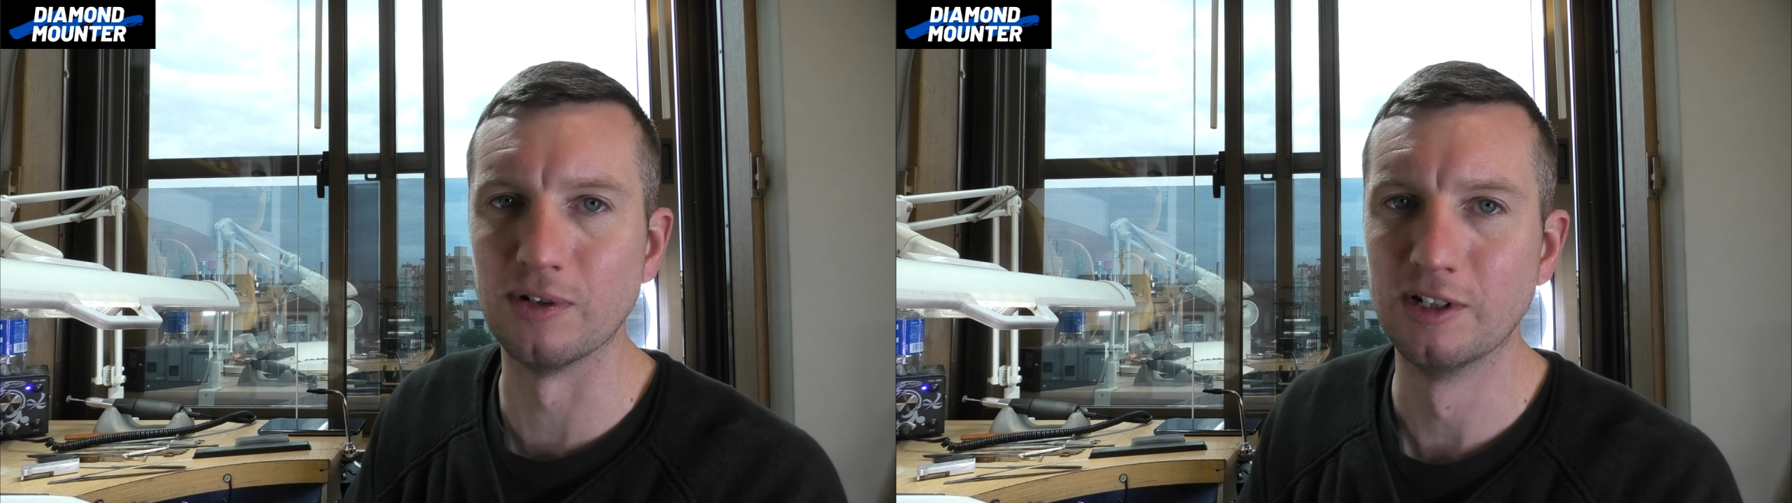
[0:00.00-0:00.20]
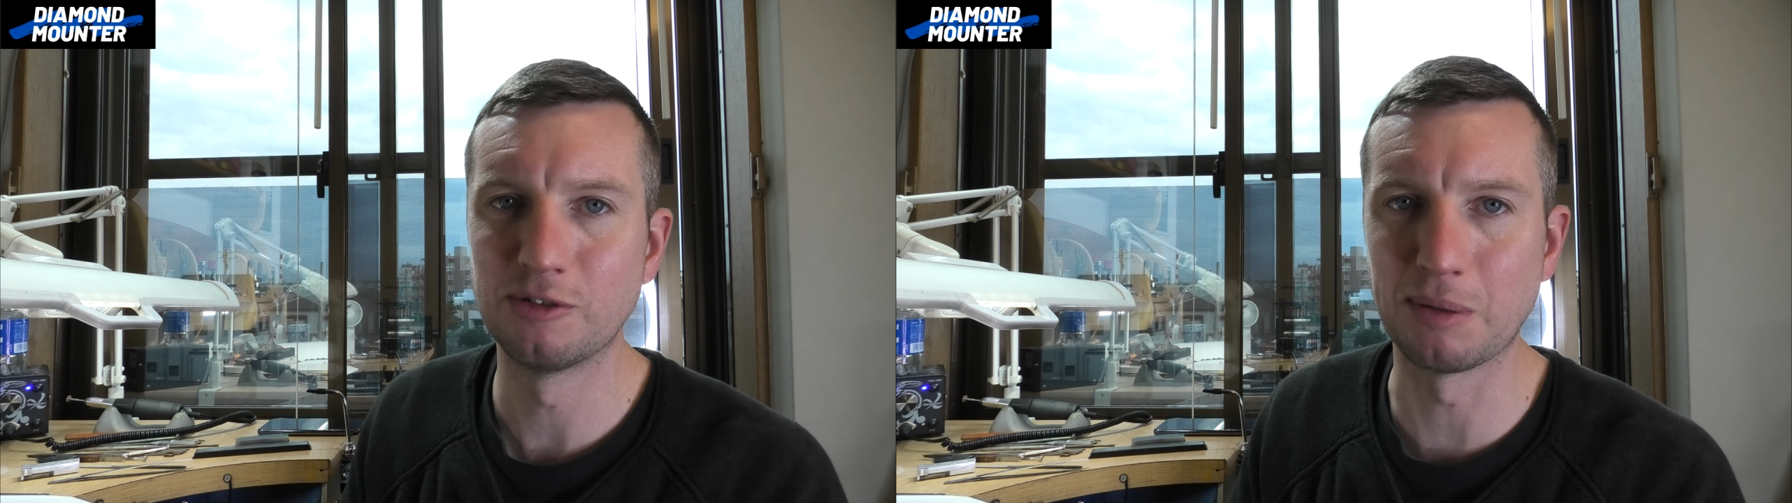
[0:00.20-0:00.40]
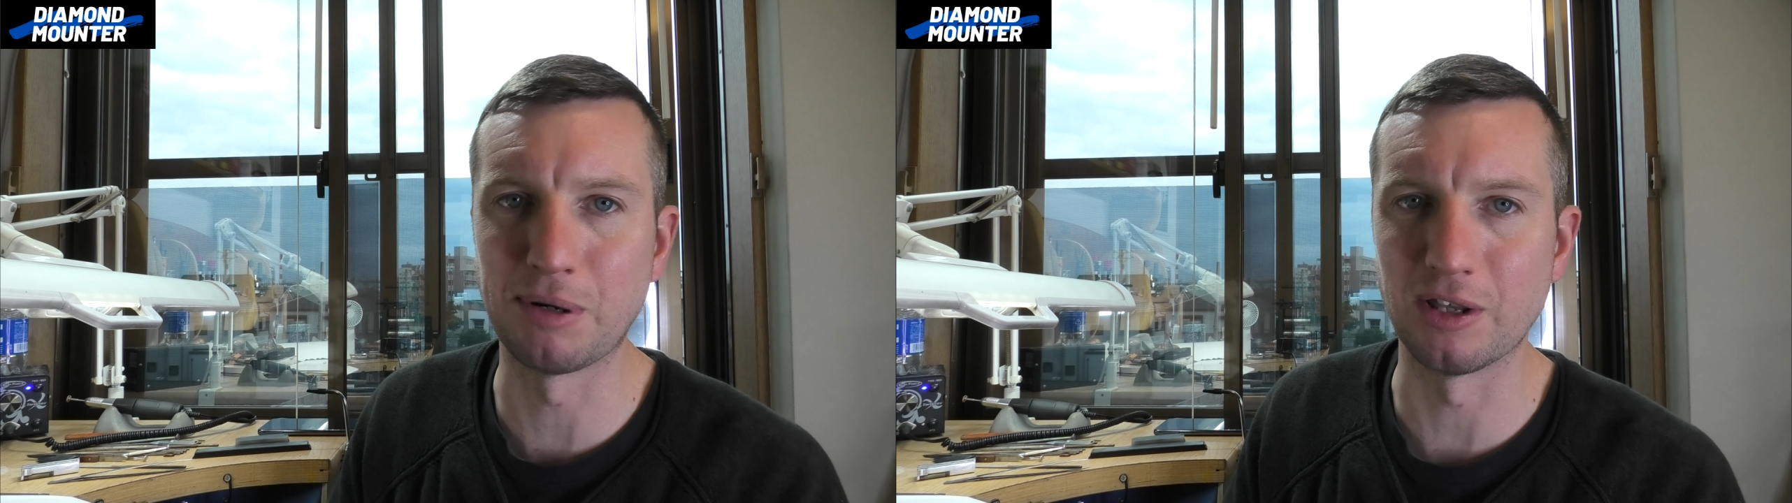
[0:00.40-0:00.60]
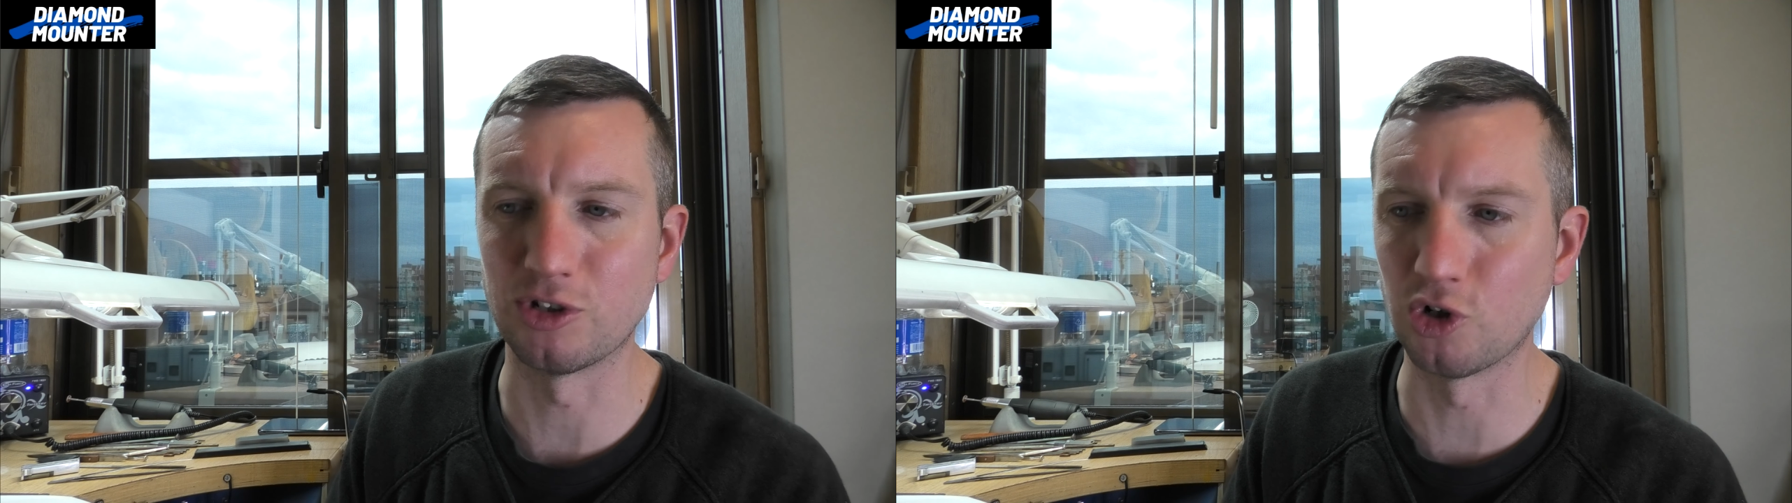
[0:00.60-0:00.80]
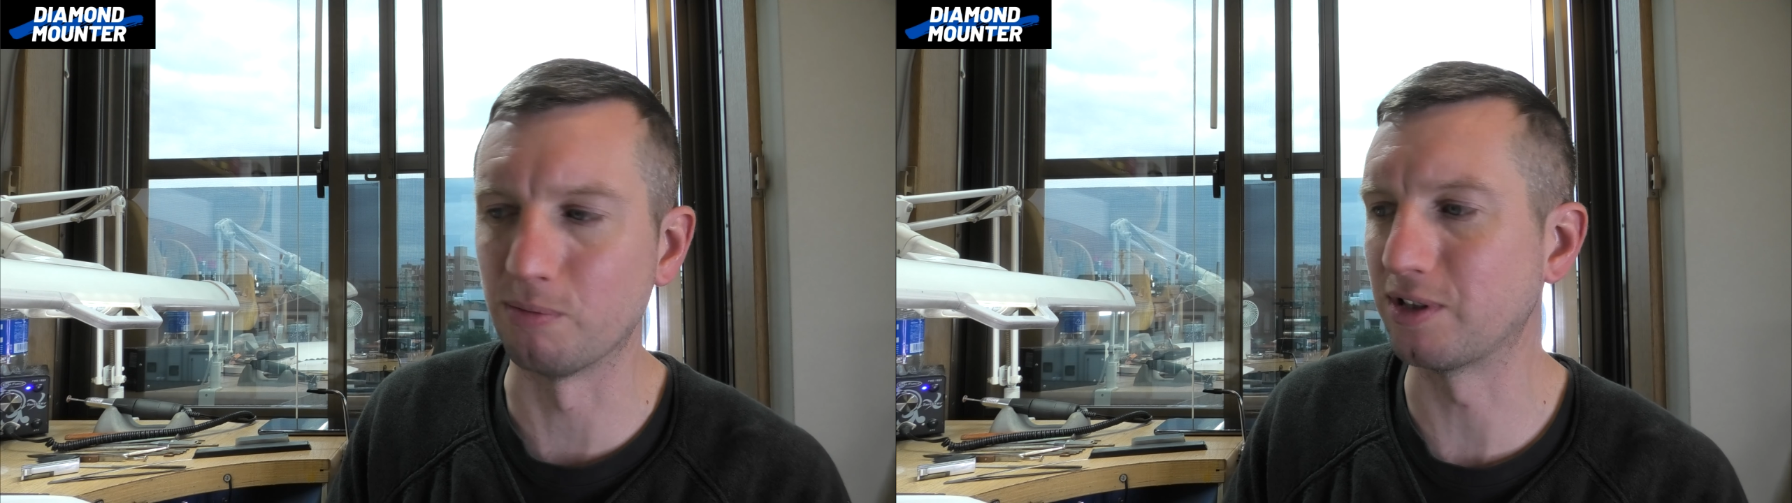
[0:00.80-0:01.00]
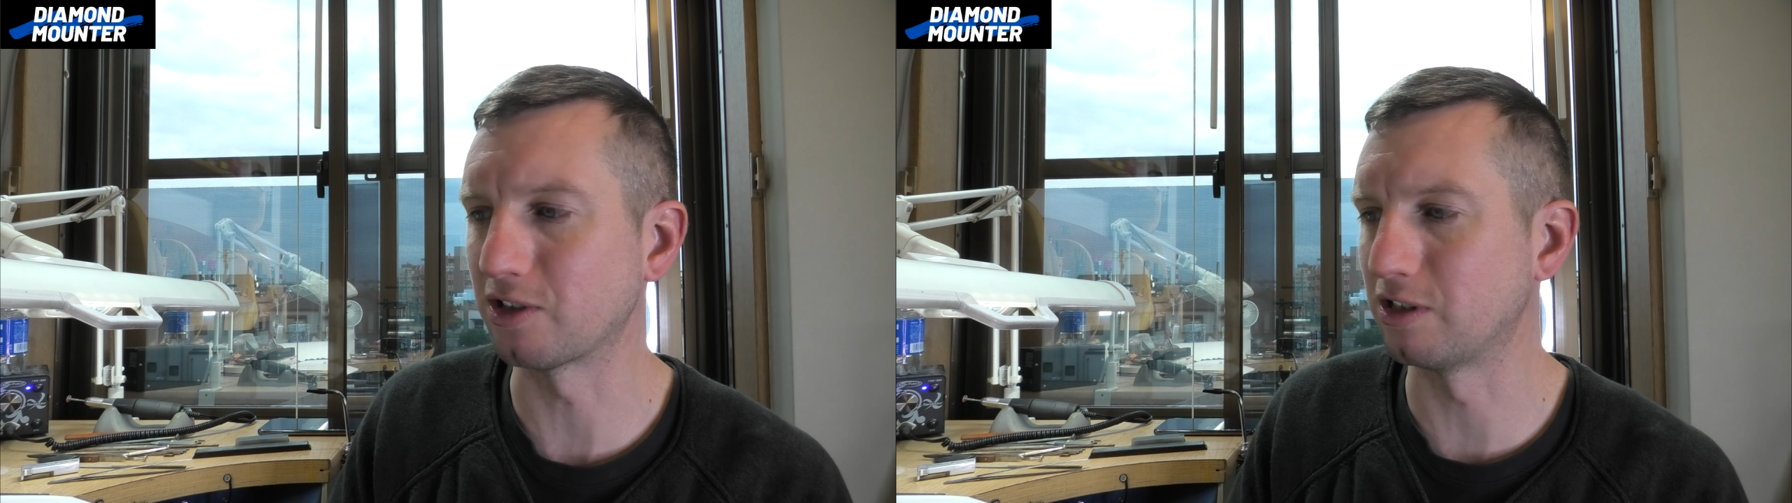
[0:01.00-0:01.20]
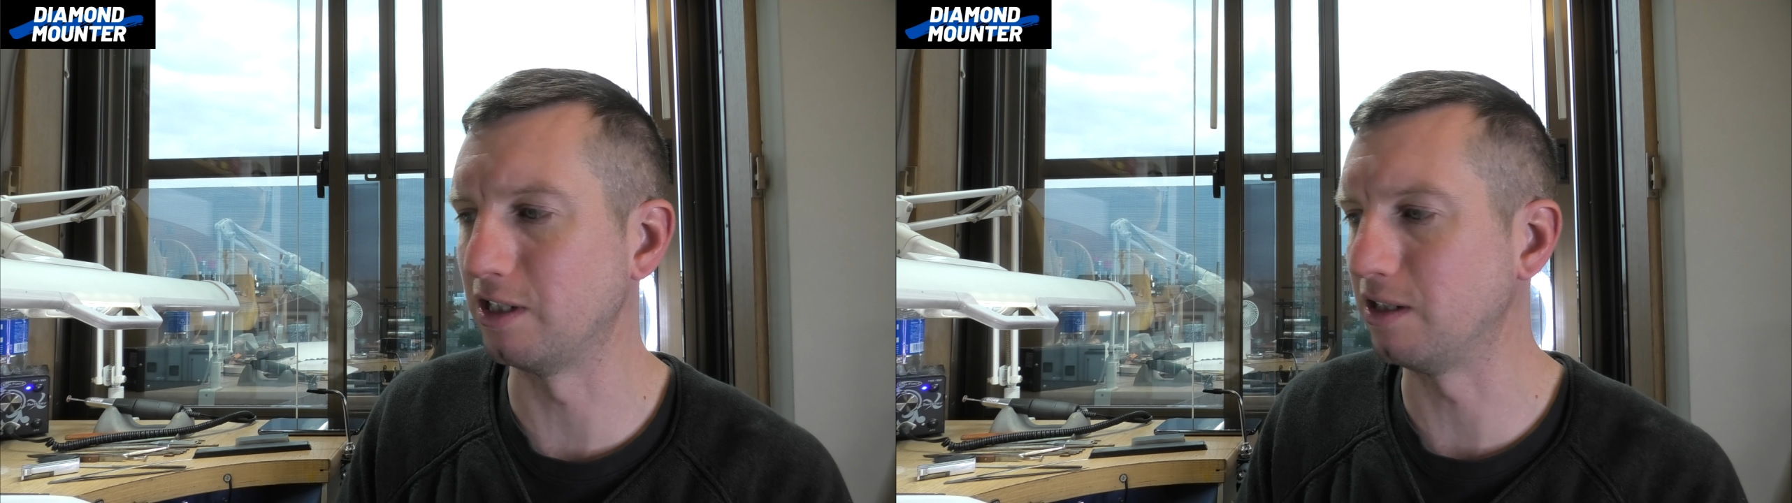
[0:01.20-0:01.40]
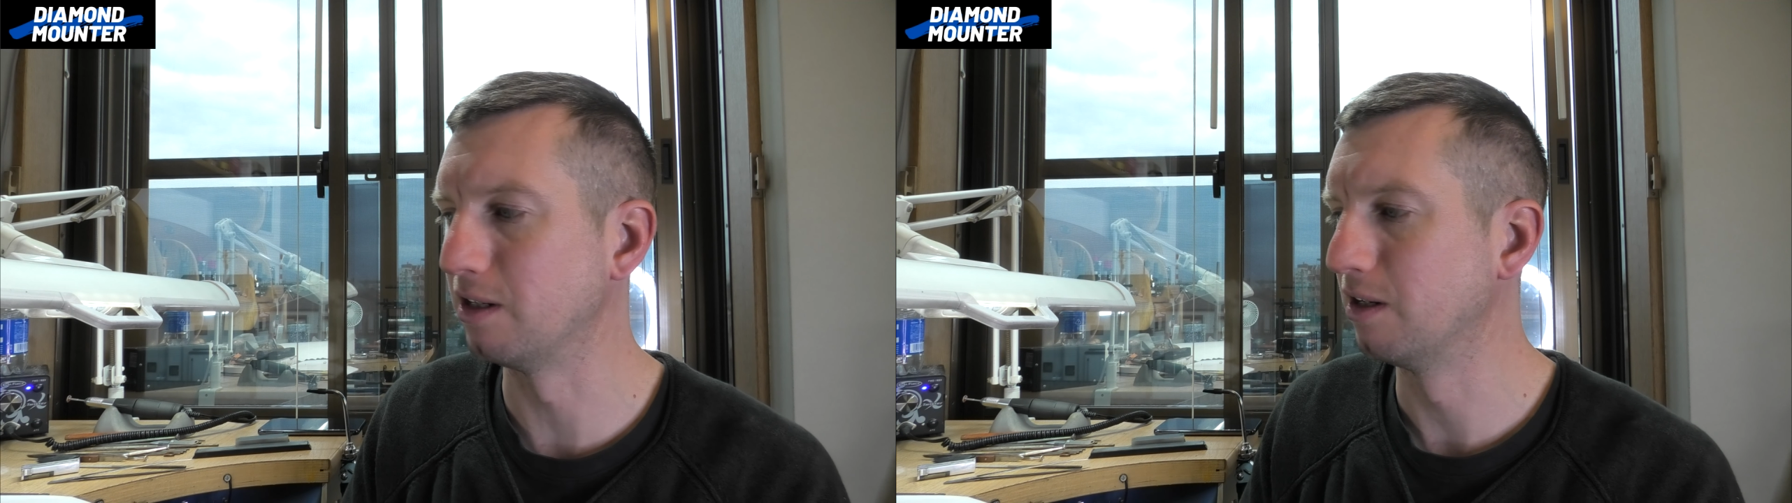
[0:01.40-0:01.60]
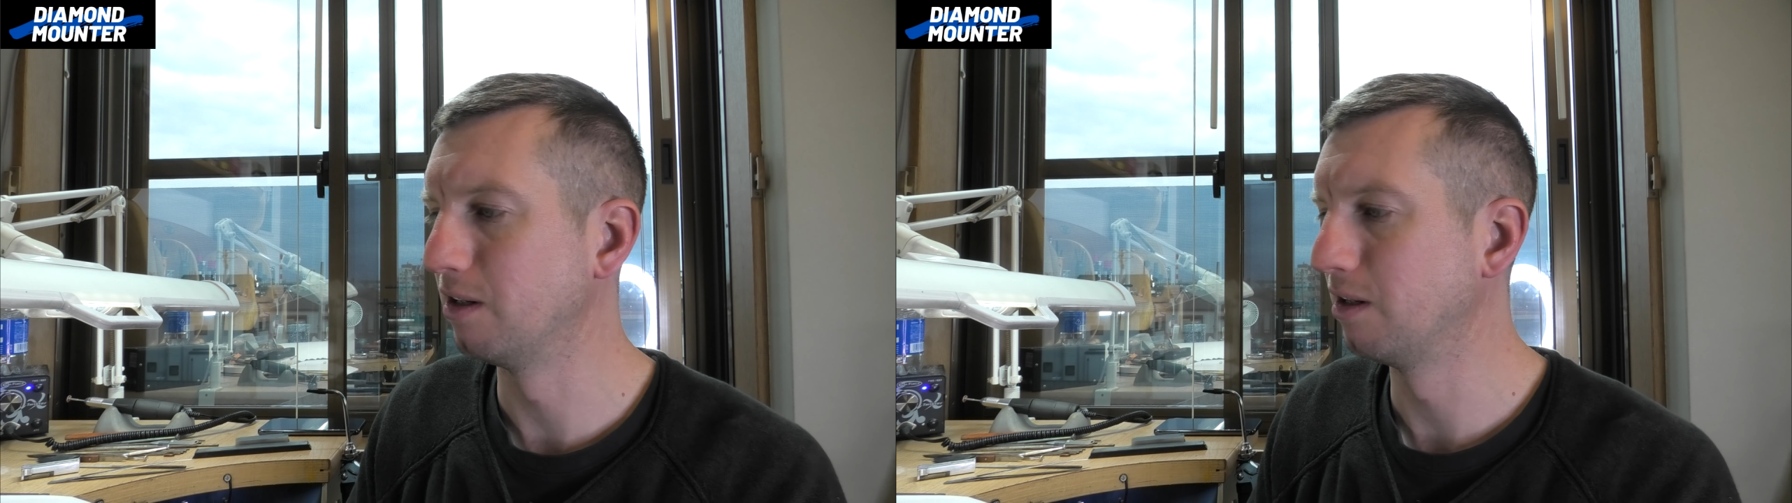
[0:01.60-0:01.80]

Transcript: It's a big part of the job is actually